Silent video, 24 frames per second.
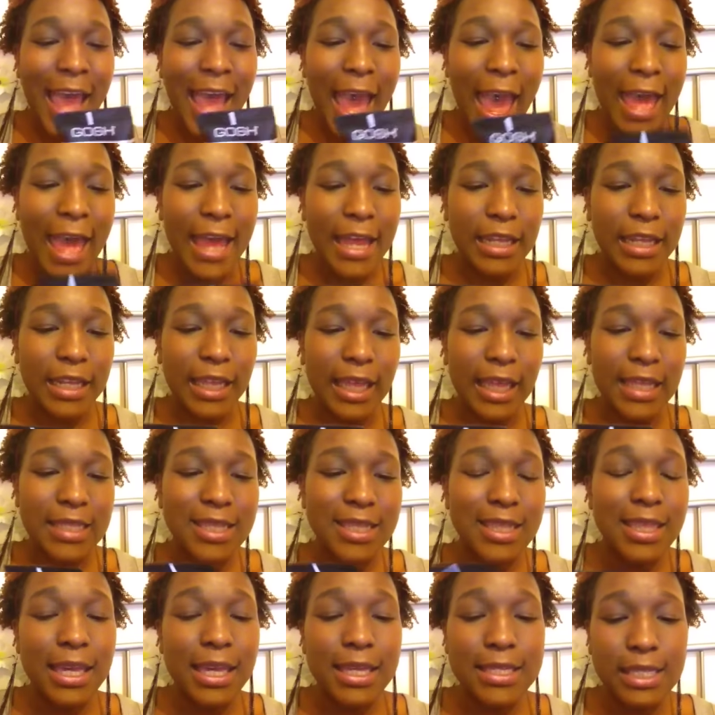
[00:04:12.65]
And it's
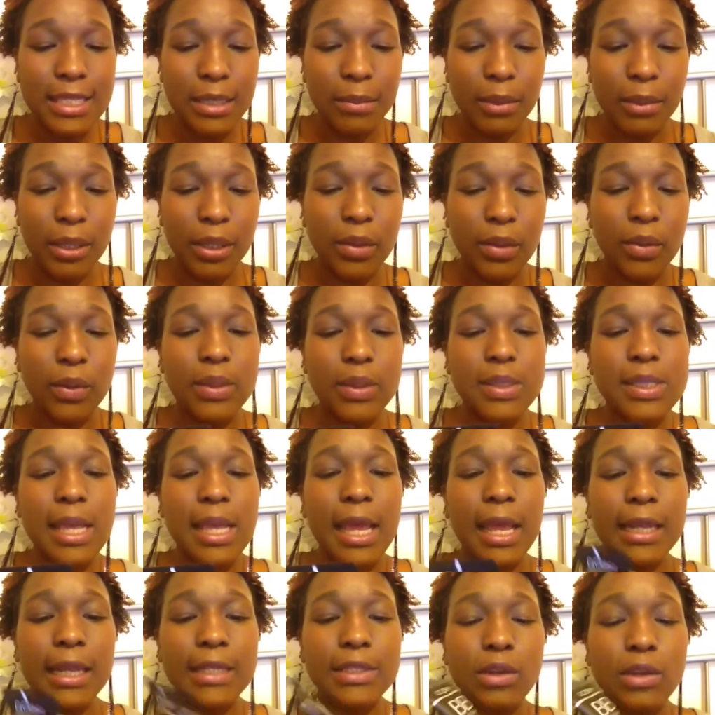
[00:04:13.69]
30 mils
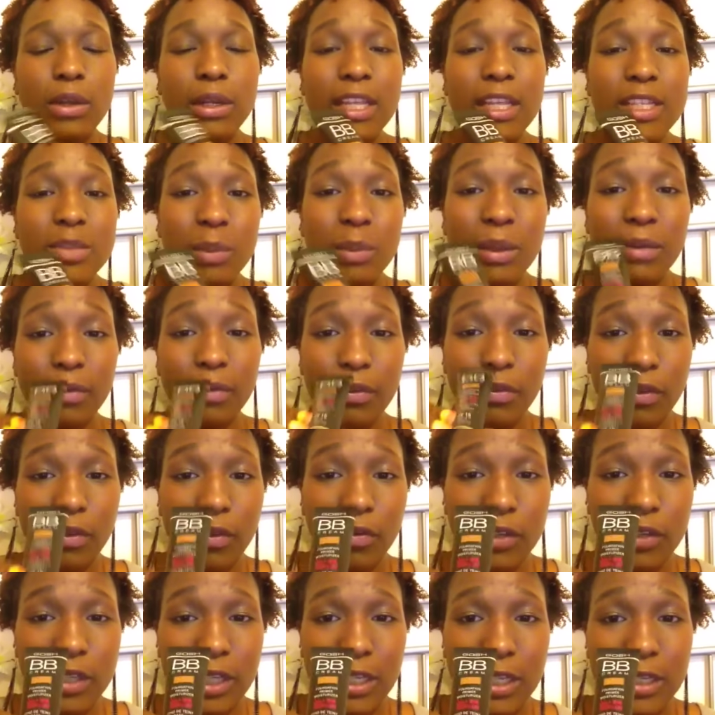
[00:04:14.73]
and it's got an SPF of
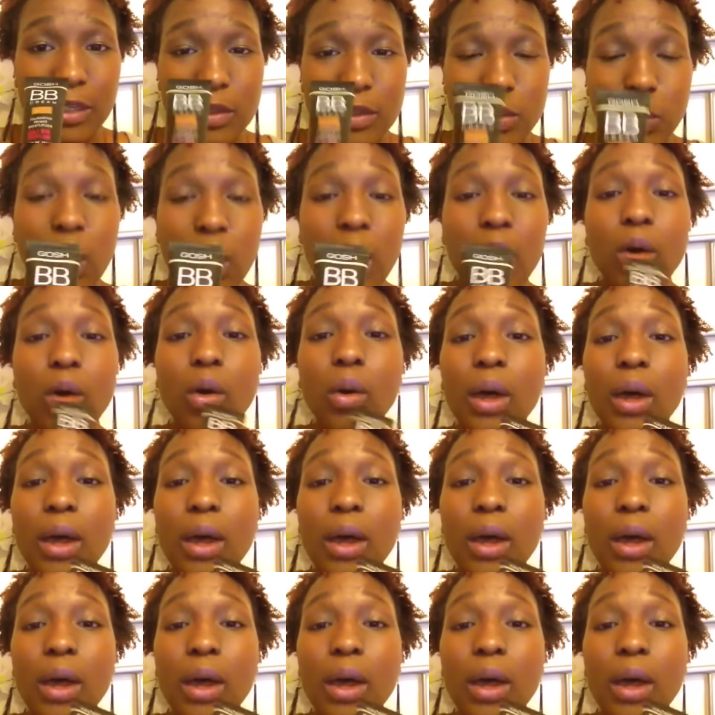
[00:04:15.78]
15 as well.